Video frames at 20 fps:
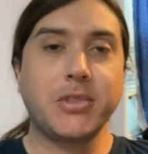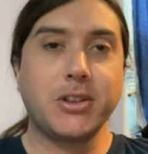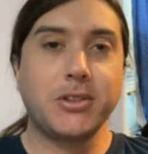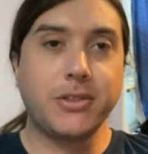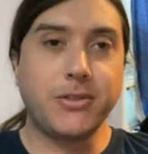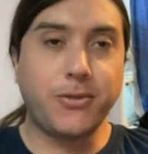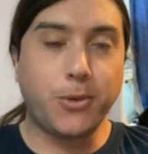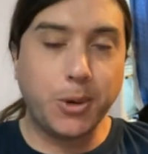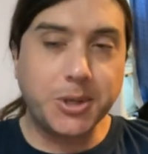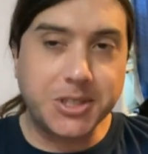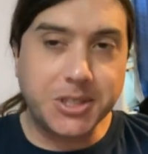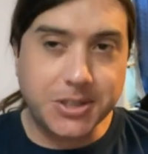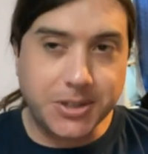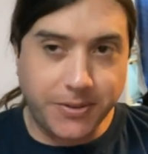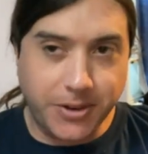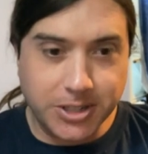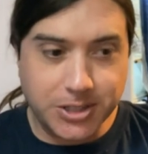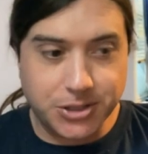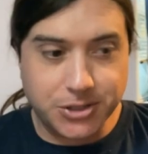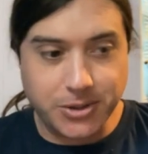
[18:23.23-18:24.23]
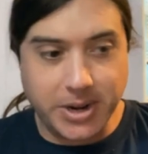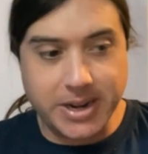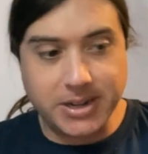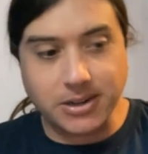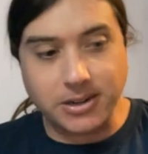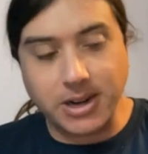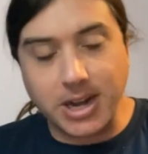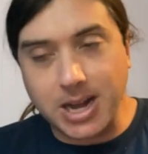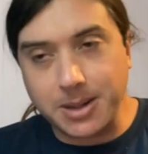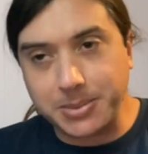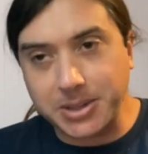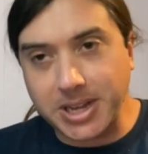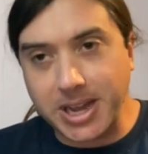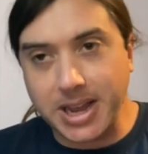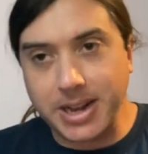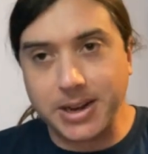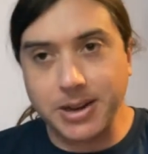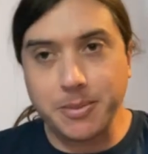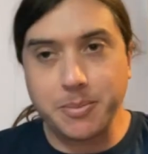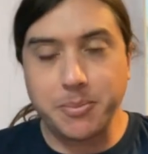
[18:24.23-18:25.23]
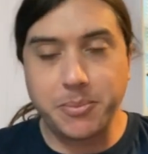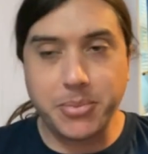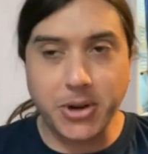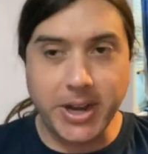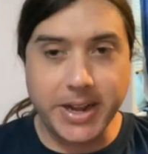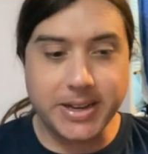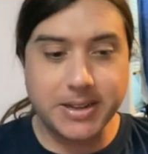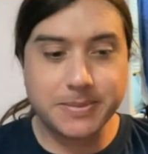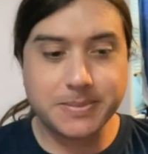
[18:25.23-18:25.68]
The forces of constraint are complicated, but